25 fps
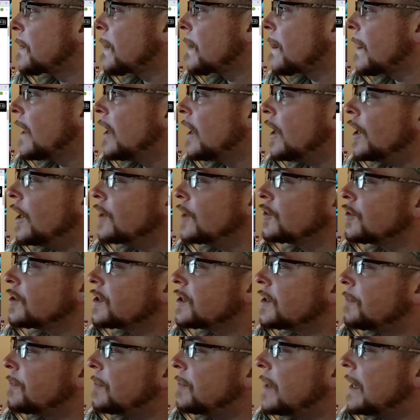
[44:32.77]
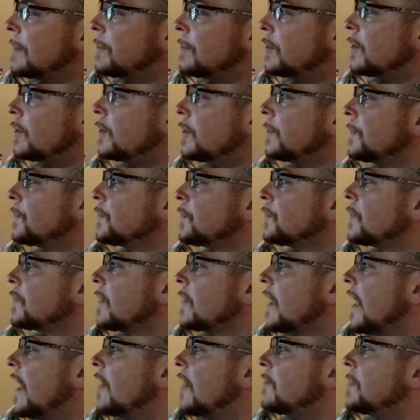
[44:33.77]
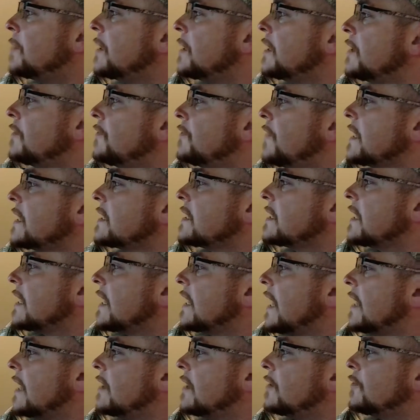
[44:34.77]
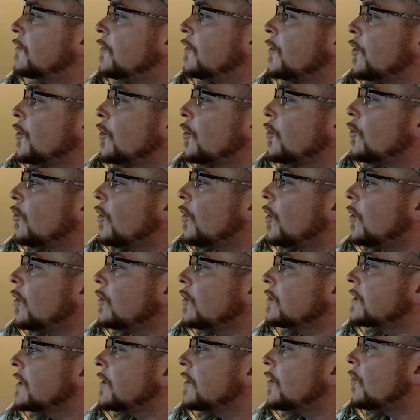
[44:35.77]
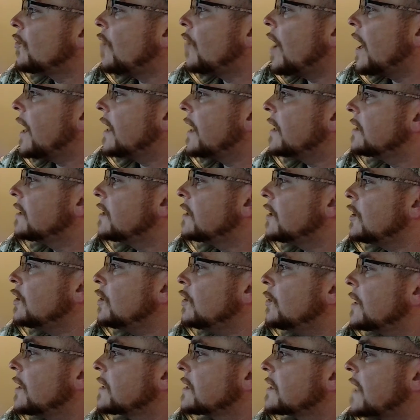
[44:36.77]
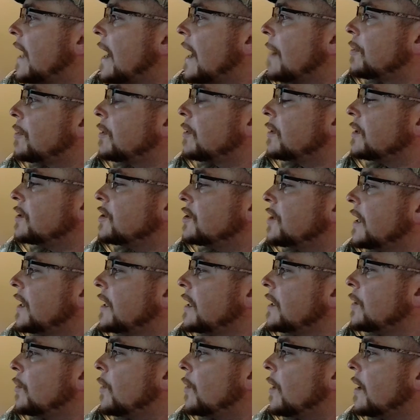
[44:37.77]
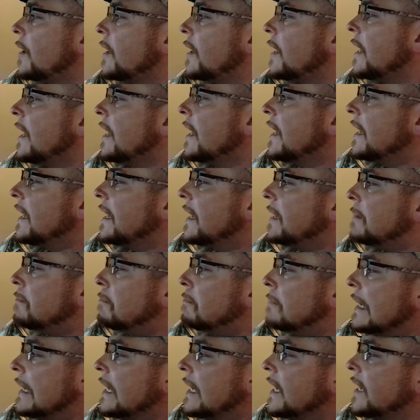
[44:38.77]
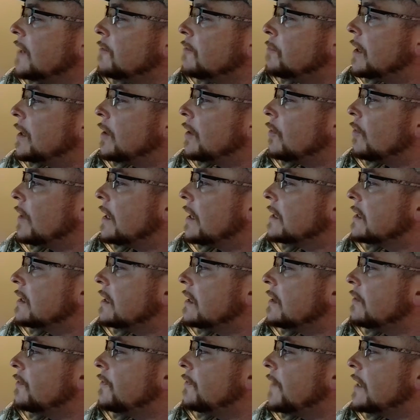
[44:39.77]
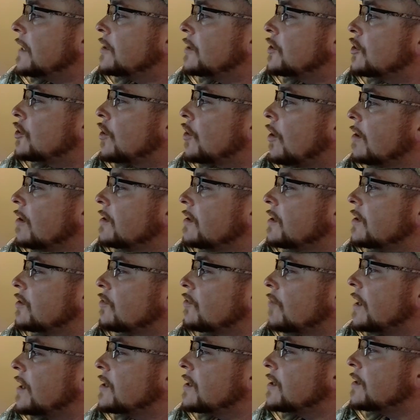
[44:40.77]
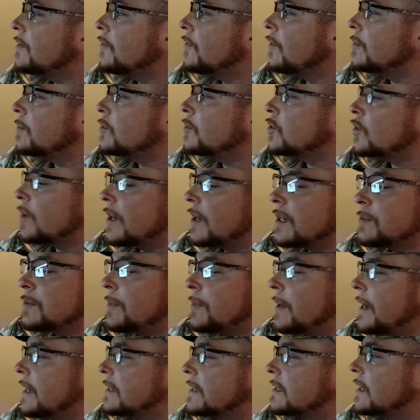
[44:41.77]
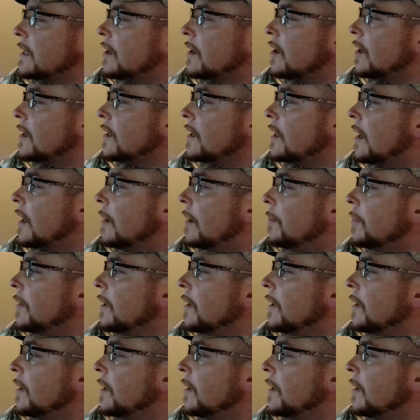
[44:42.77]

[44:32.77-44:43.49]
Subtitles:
Hundreds of people have been investigated for their roles in the riot at the U.S. Capitol in January, and many have been arrested and face charges ranging from trespassing on up.